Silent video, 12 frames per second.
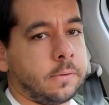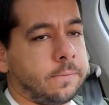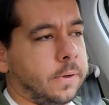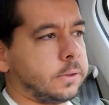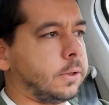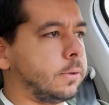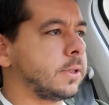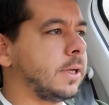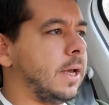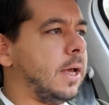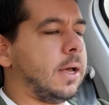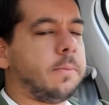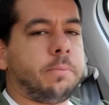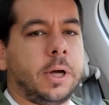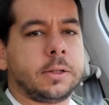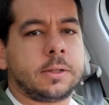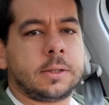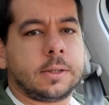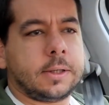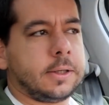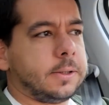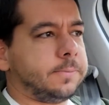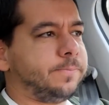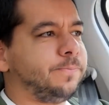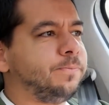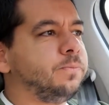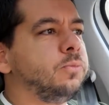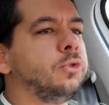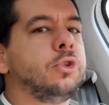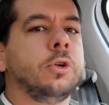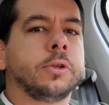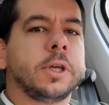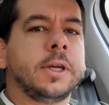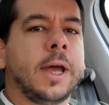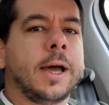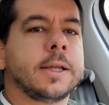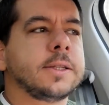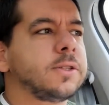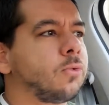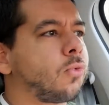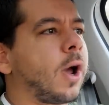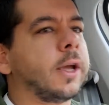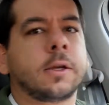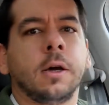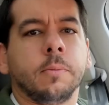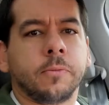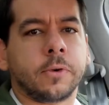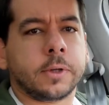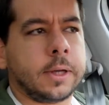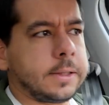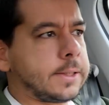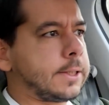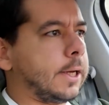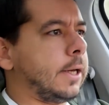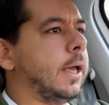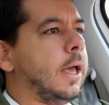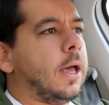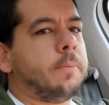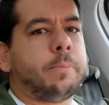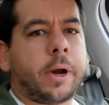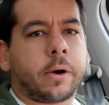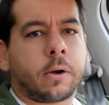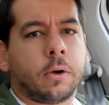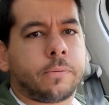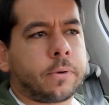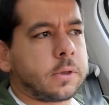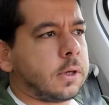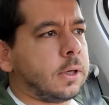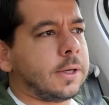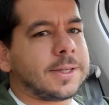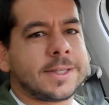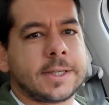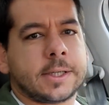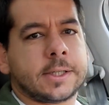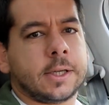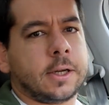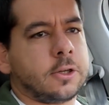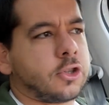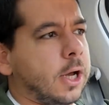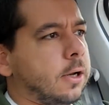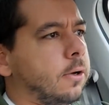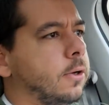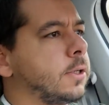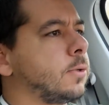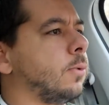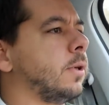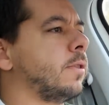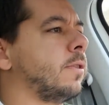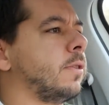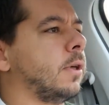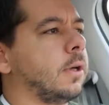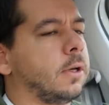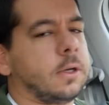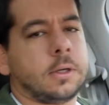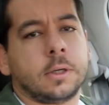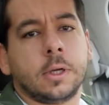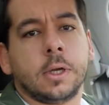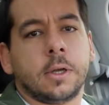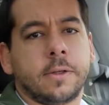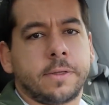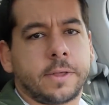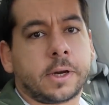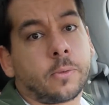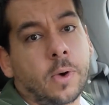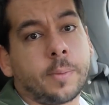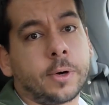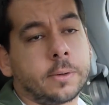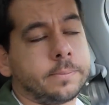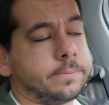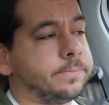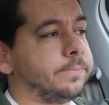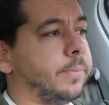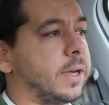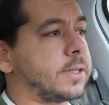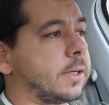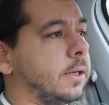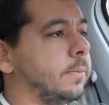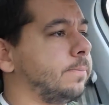photos, but do not enhance ride comfort, I'd say. Better go for the 16-inch alloys with thicker rubber, basically.